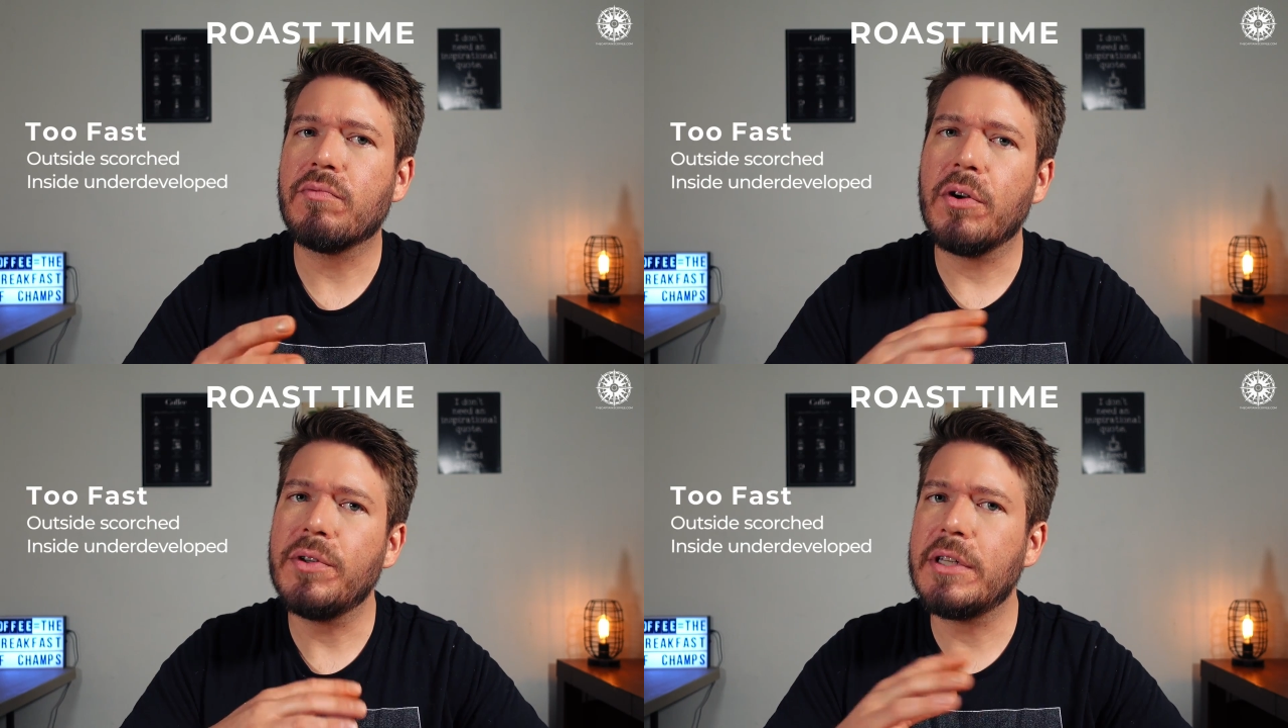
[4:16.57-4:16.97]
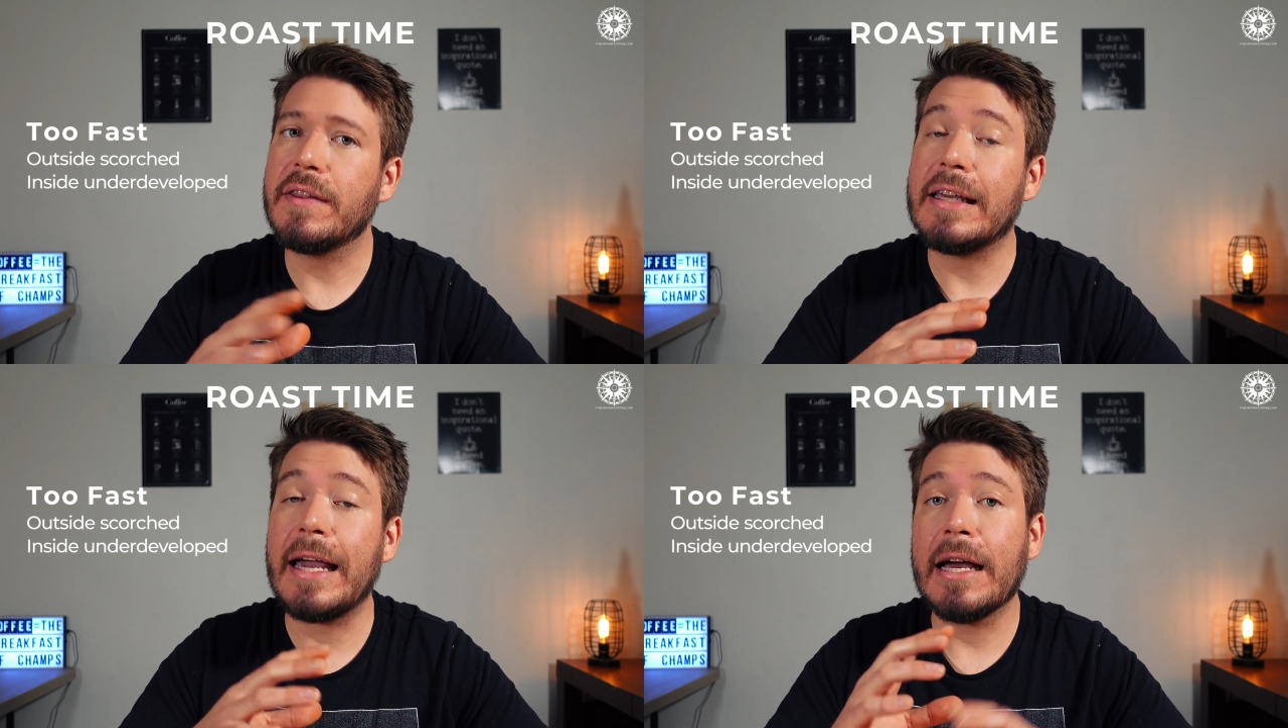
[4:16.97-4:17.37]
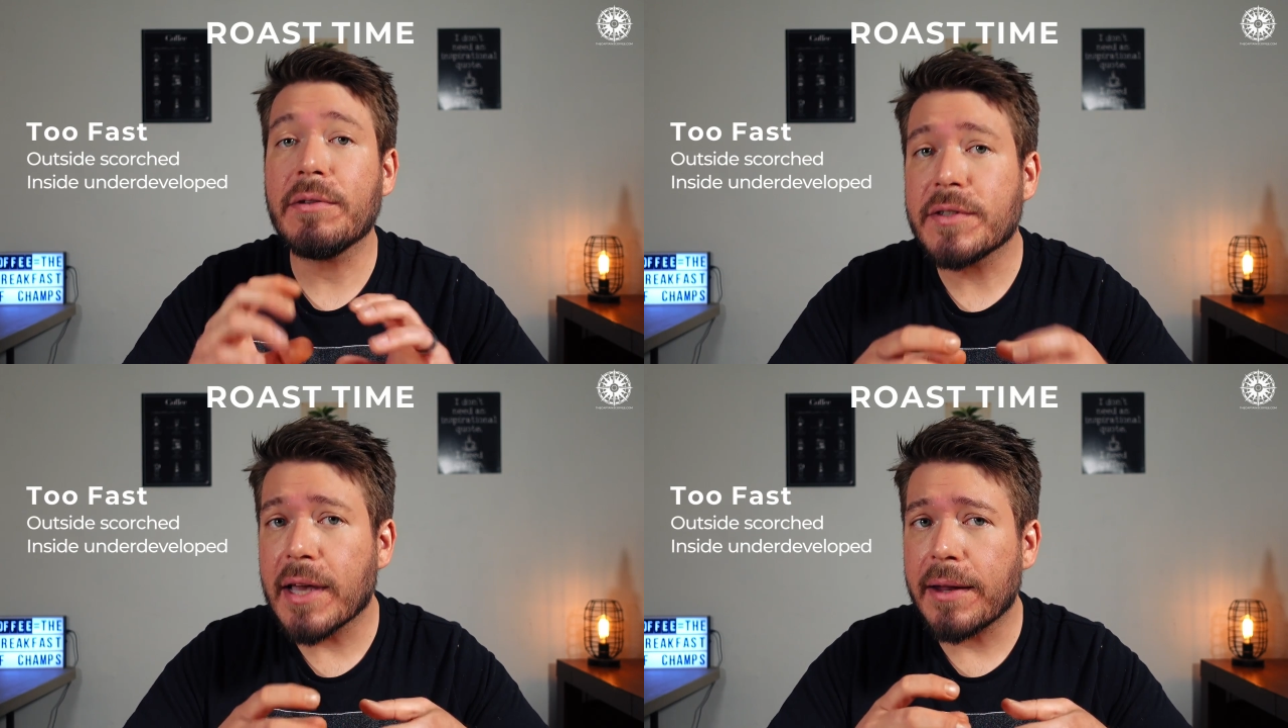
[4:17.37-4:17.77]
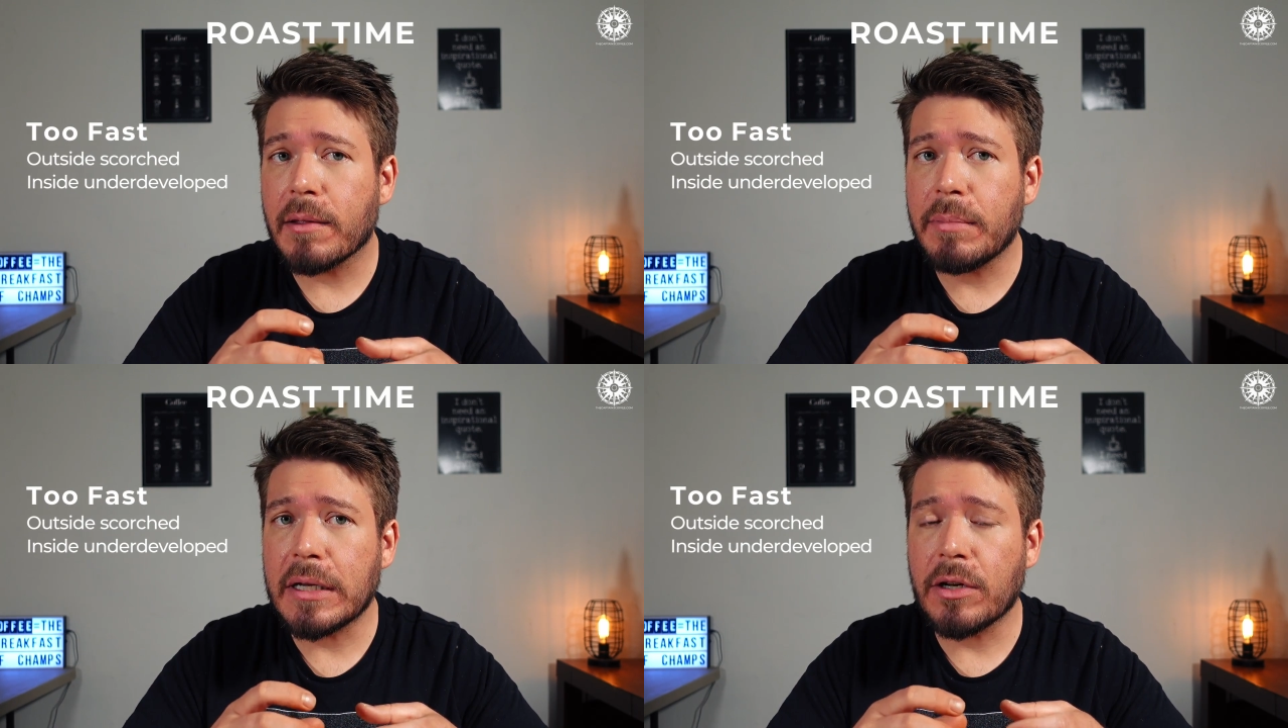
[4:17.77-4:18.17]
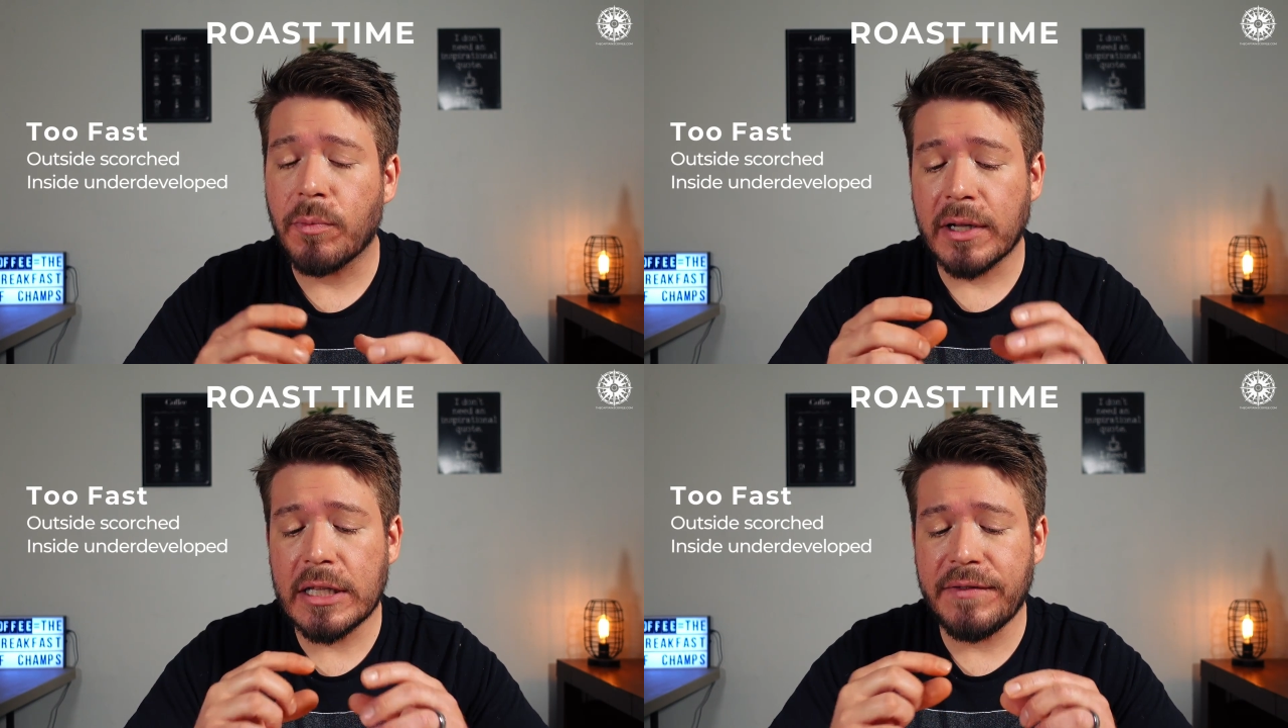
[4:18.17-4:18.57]
roasting the outside of the bean
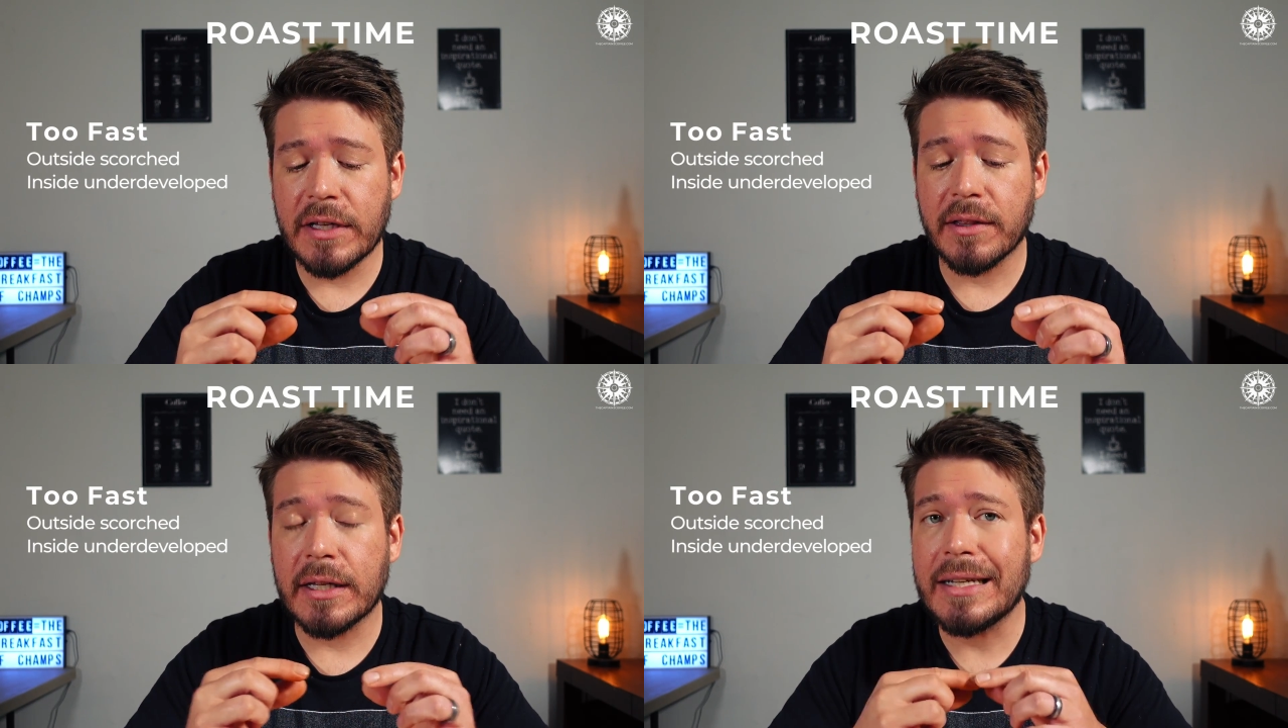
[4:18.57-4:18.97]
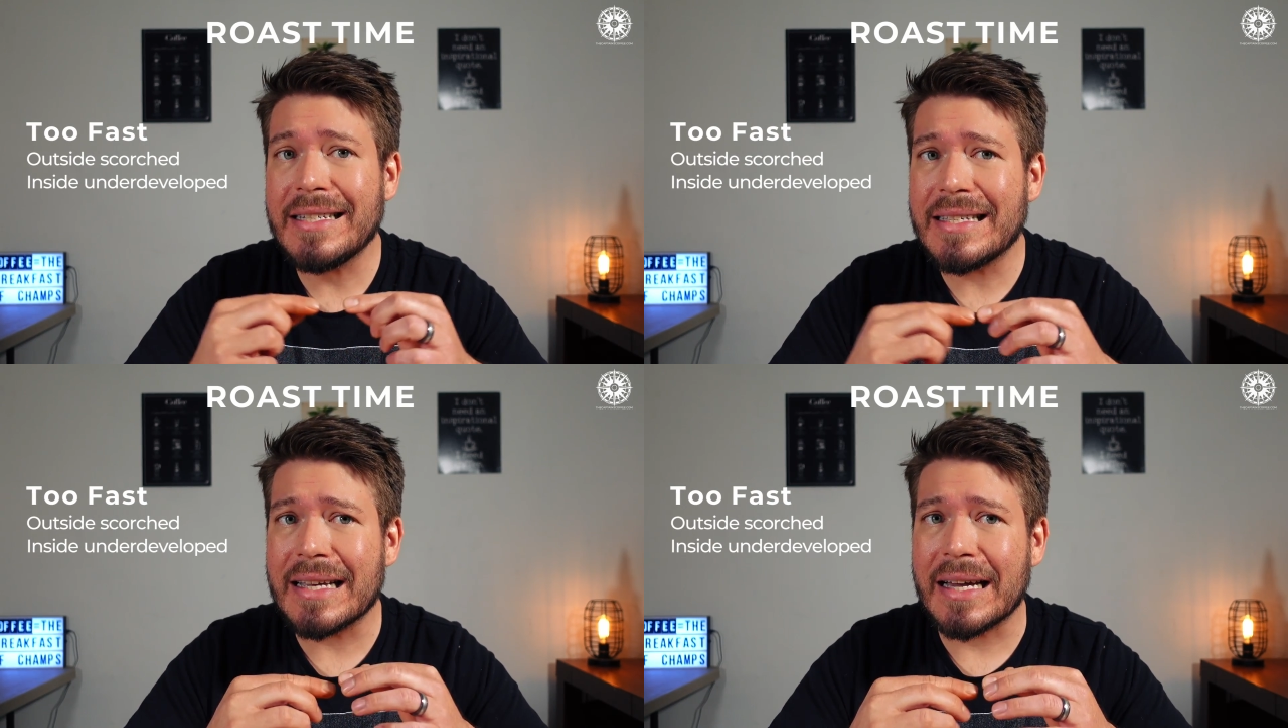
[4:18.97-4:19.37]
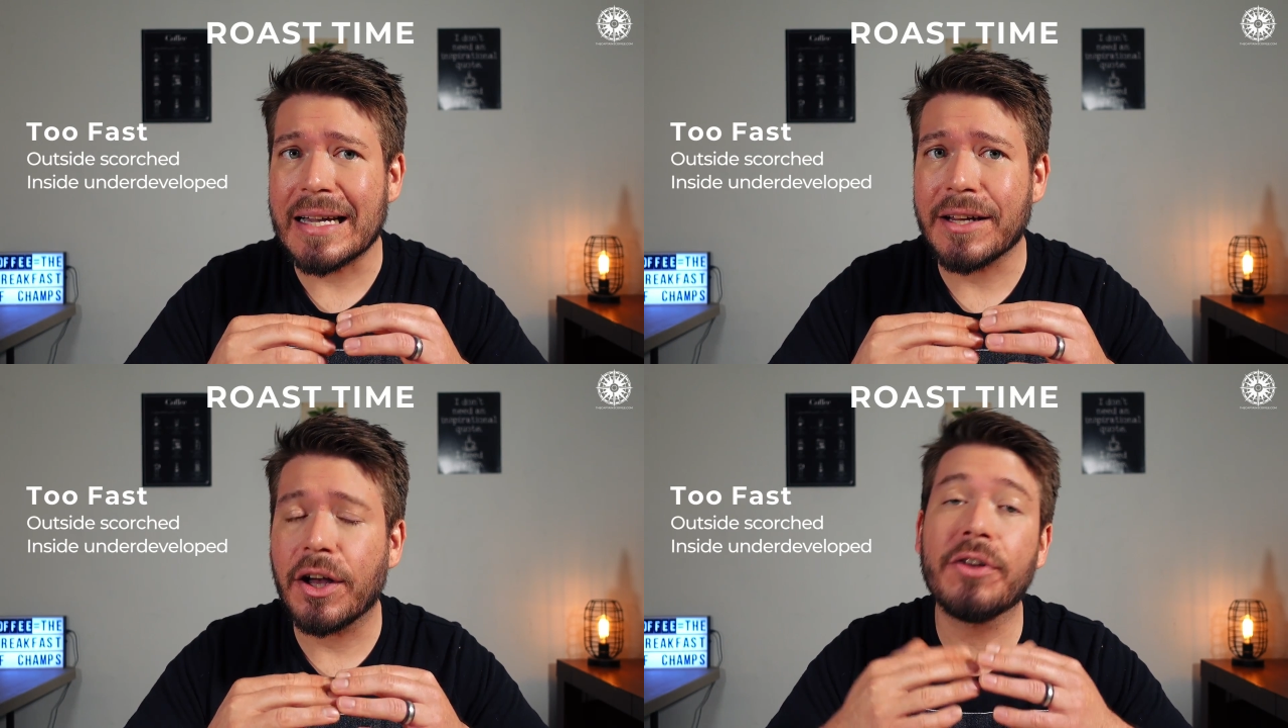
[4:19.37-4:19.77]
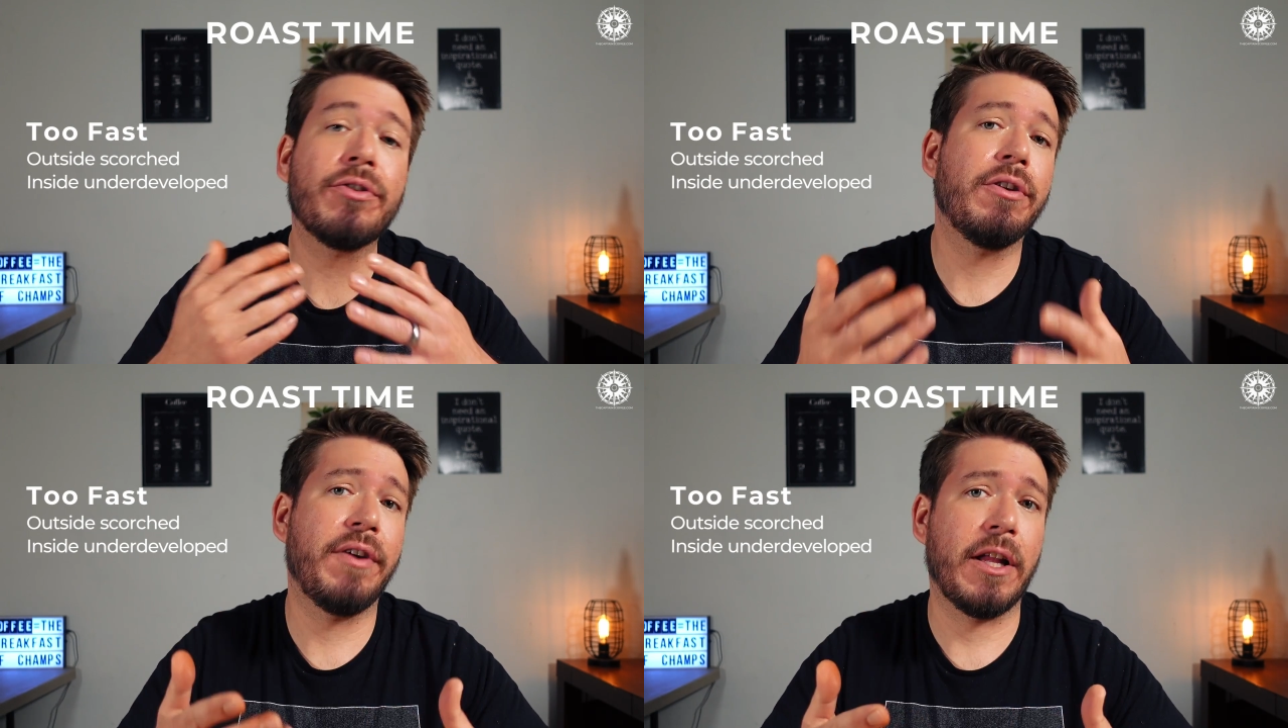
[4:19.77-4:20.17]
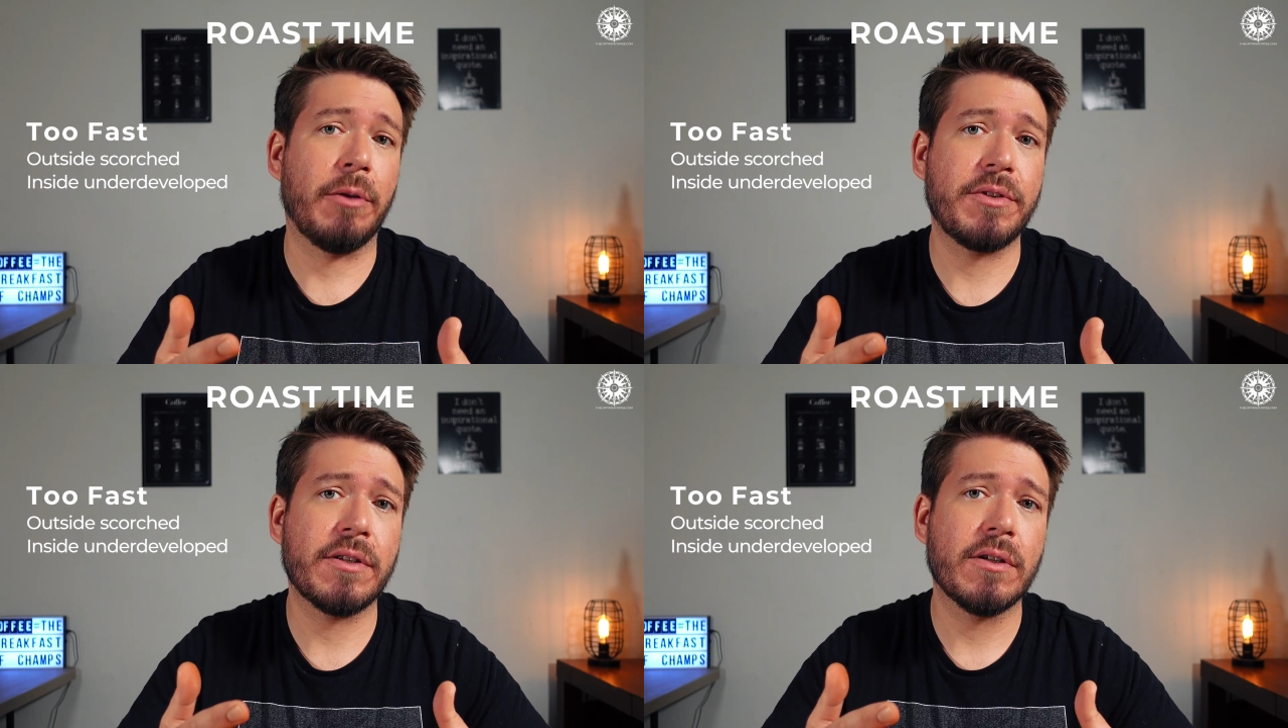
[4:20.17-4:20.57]
while leaving the inside
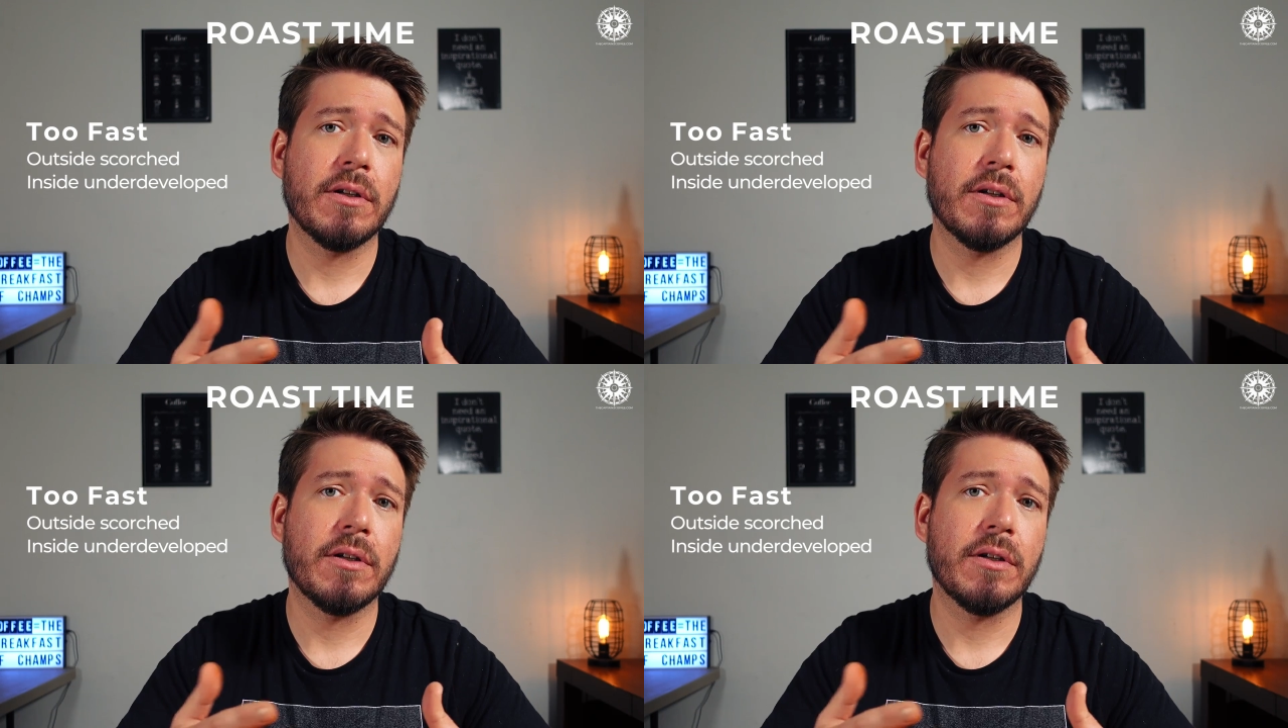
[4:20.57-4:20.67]
underdeveloped.